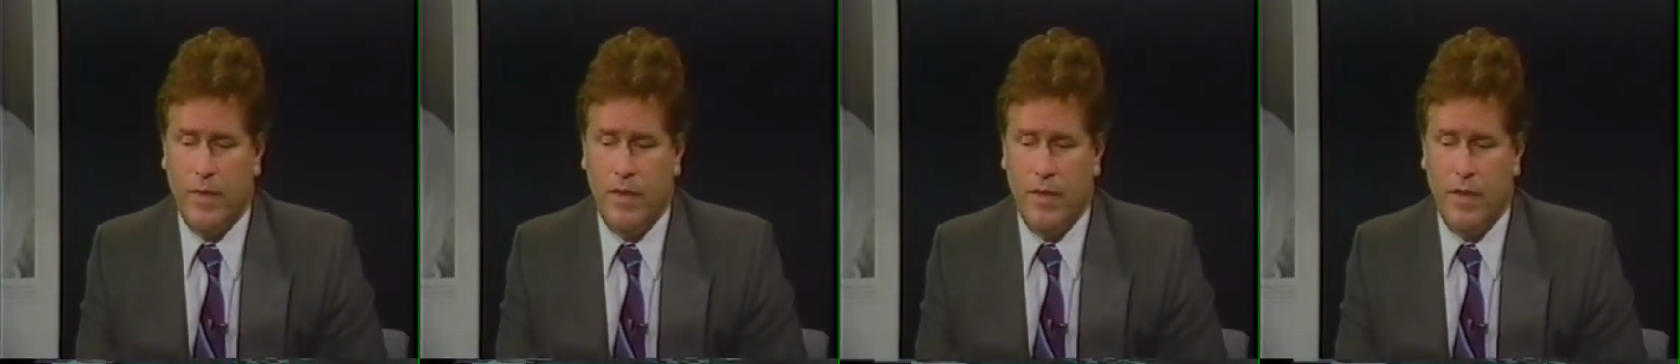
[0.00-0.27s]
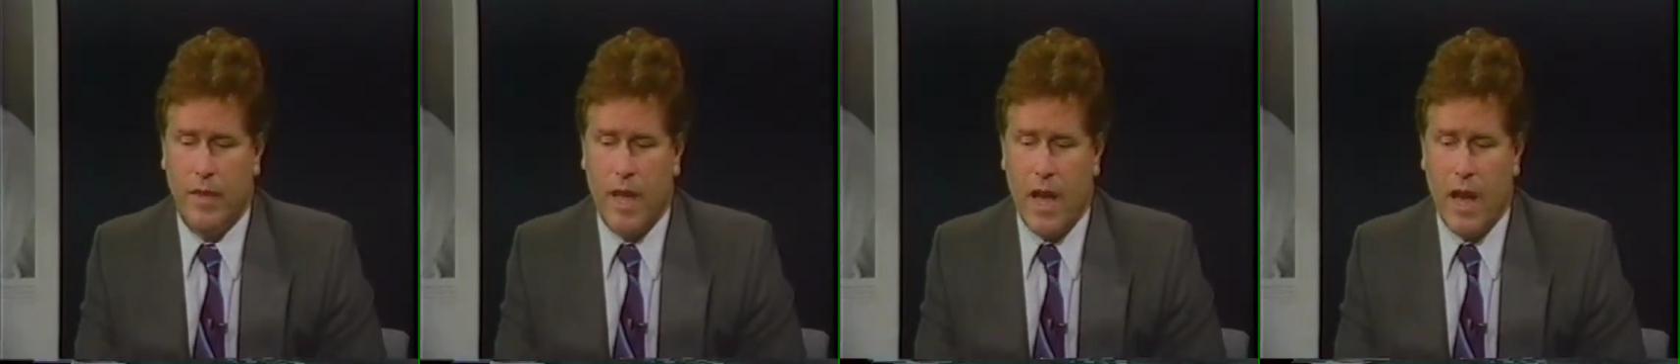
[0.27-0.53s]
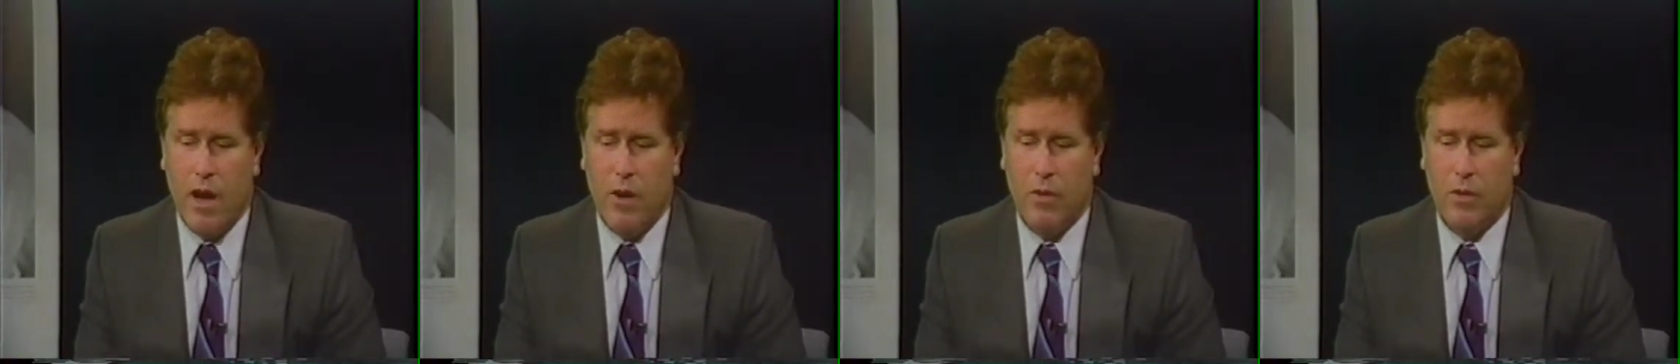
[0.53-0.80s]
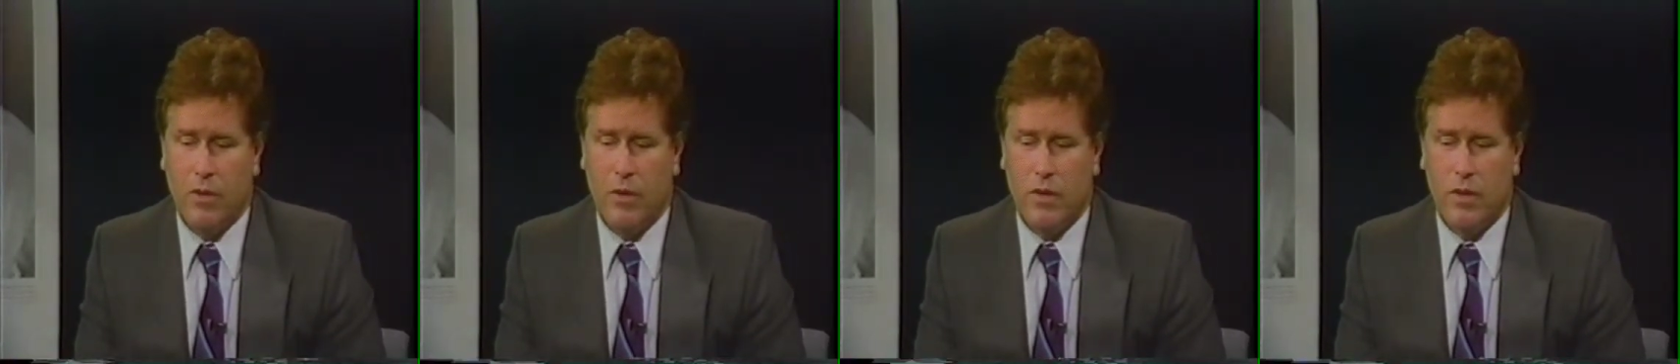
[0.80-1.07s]
Now,
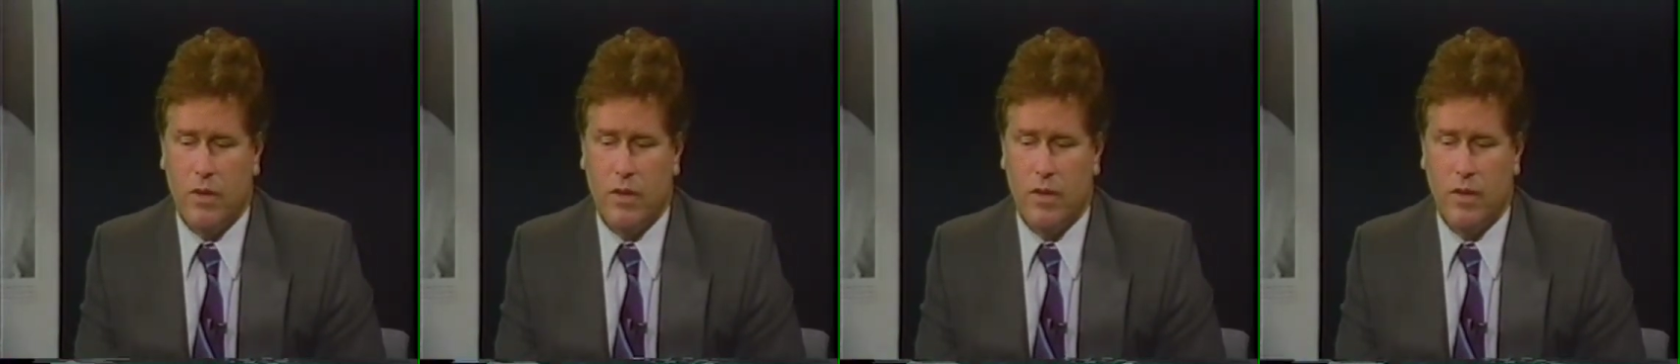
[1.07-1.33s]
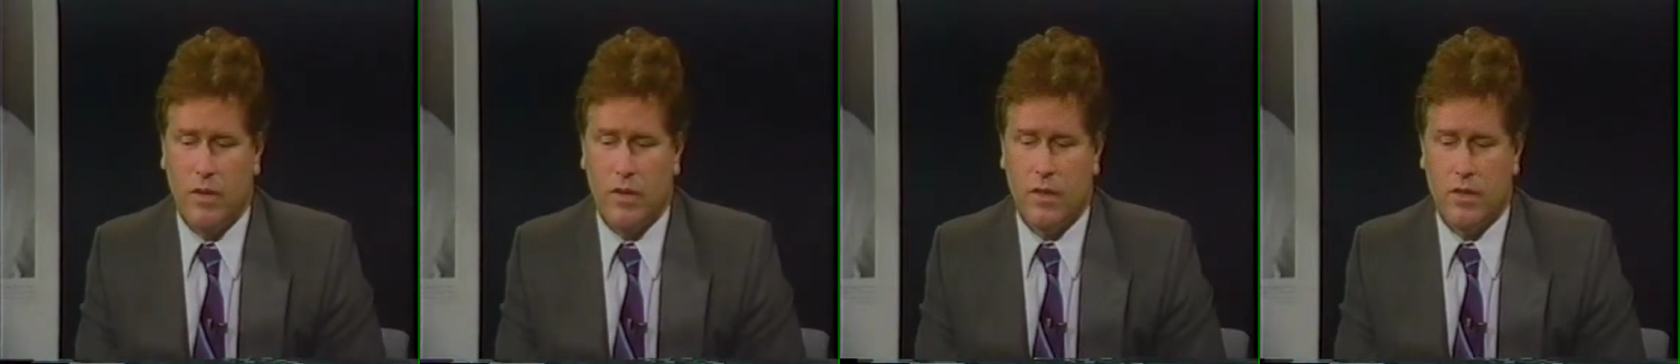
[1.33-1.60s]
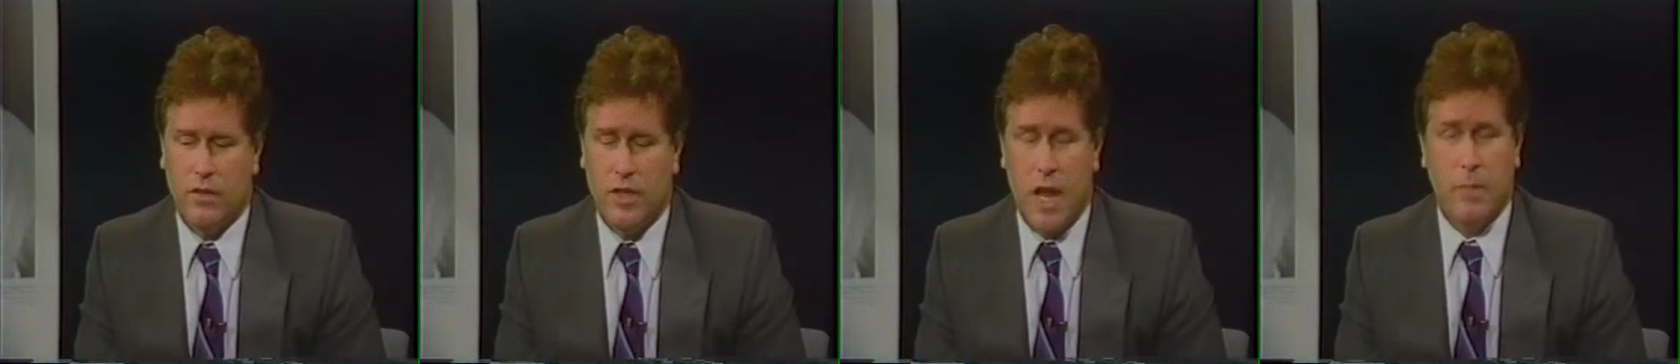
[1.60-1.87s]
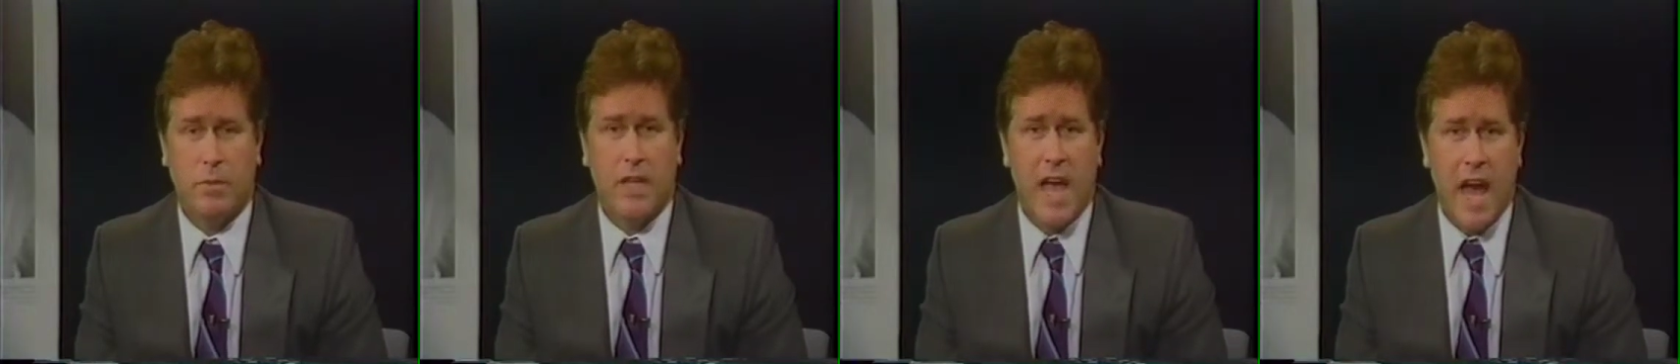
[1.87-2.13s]

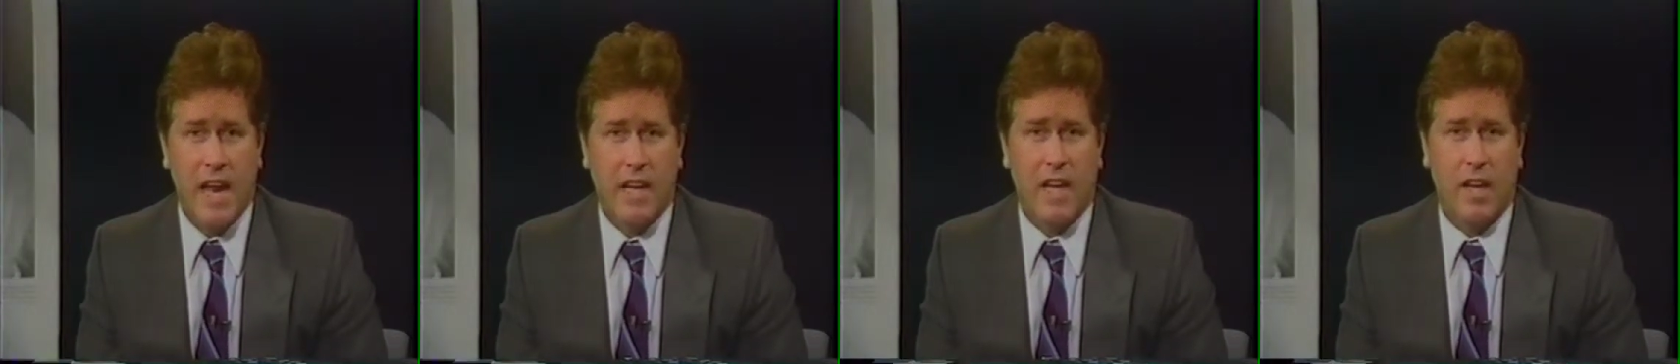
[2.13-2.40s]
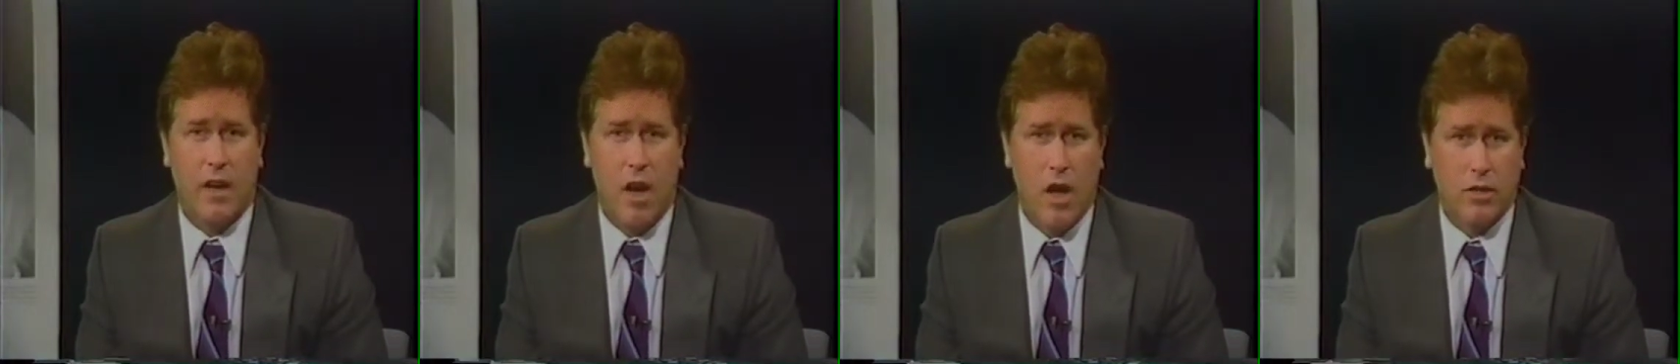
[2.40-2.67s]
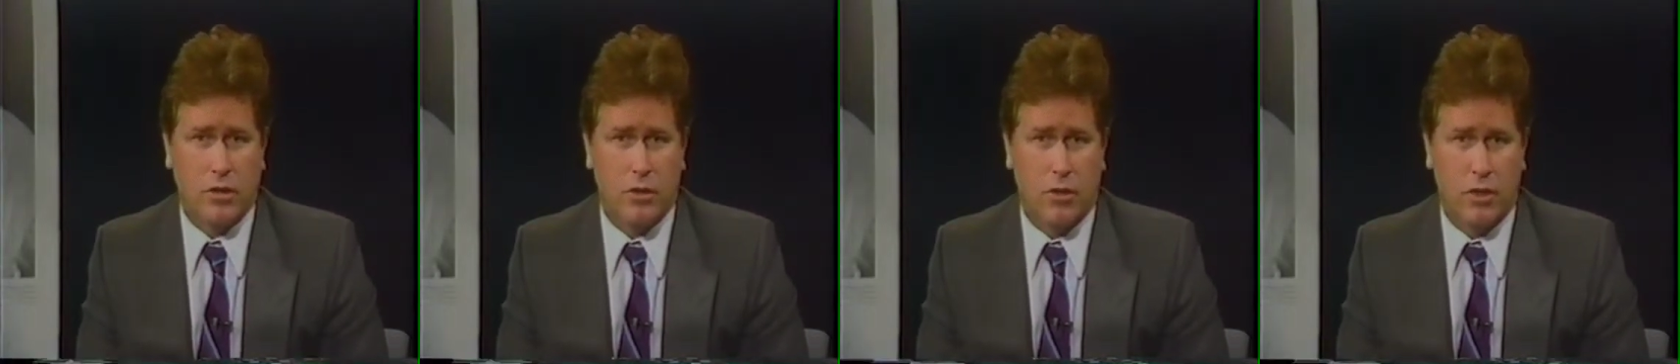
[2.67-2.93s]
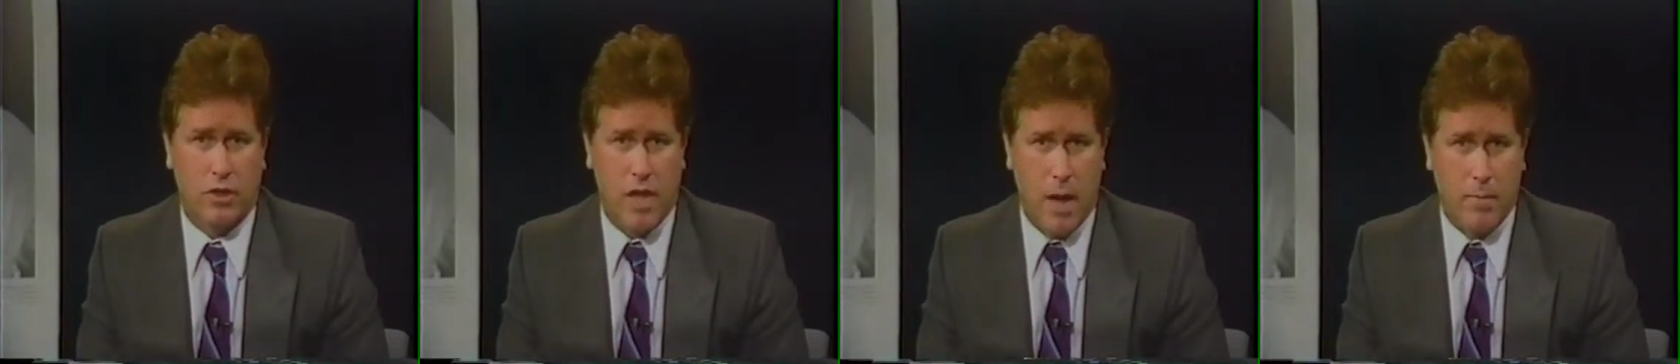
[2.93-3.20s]
James Cadigan also
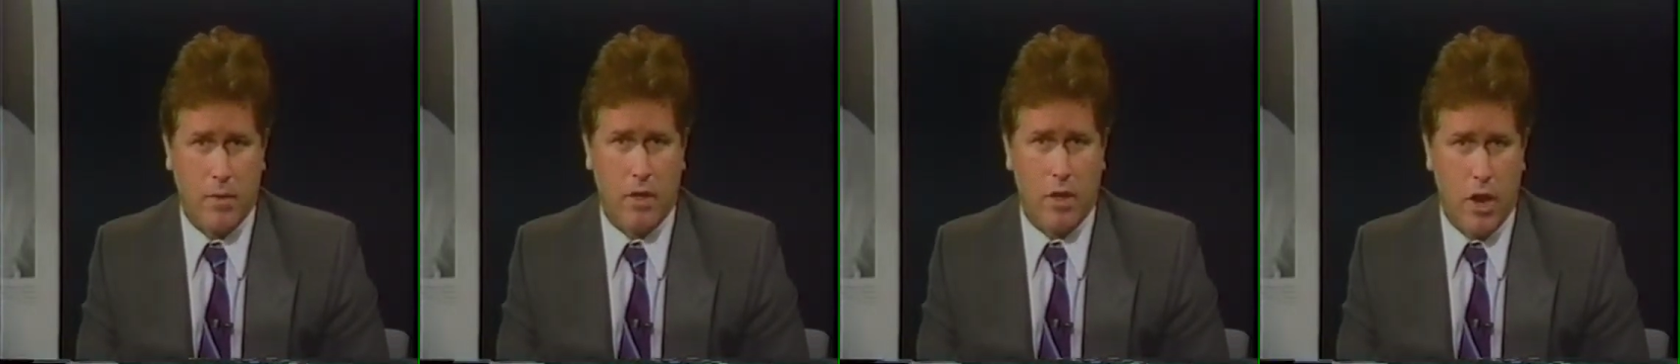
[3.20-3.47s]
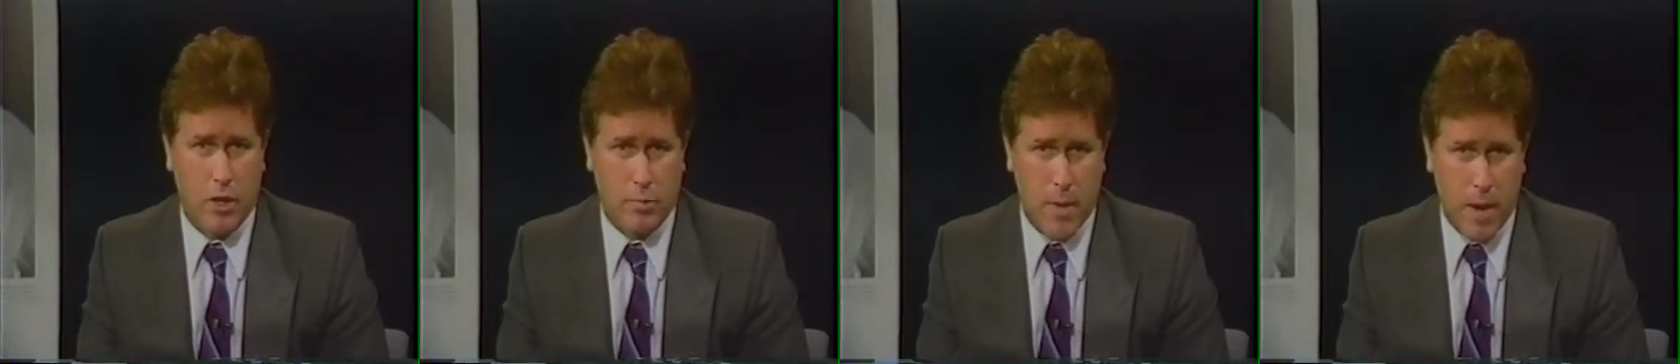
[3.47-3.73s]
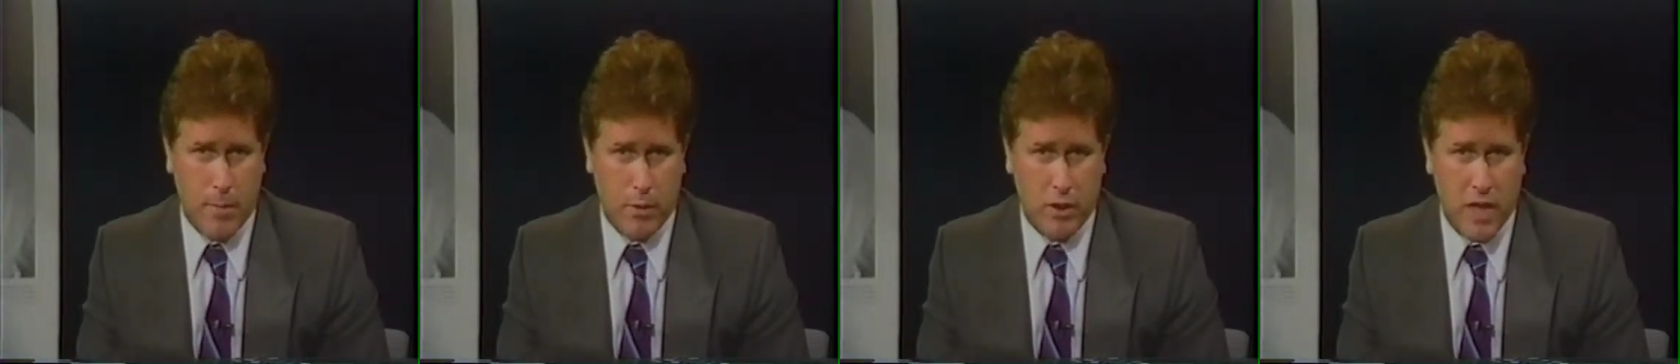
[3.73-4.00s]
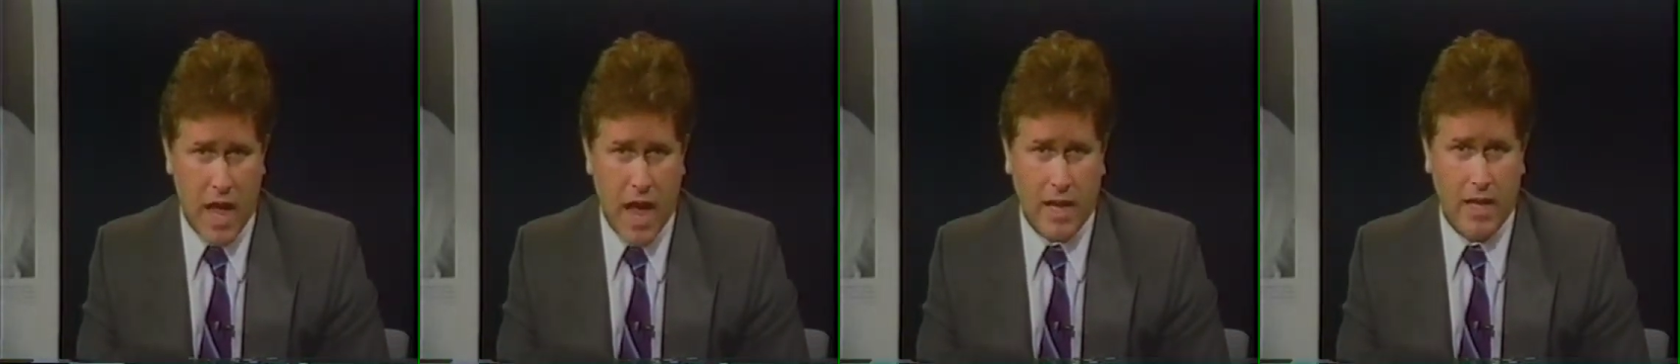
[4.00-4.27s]
examined the large paper sack.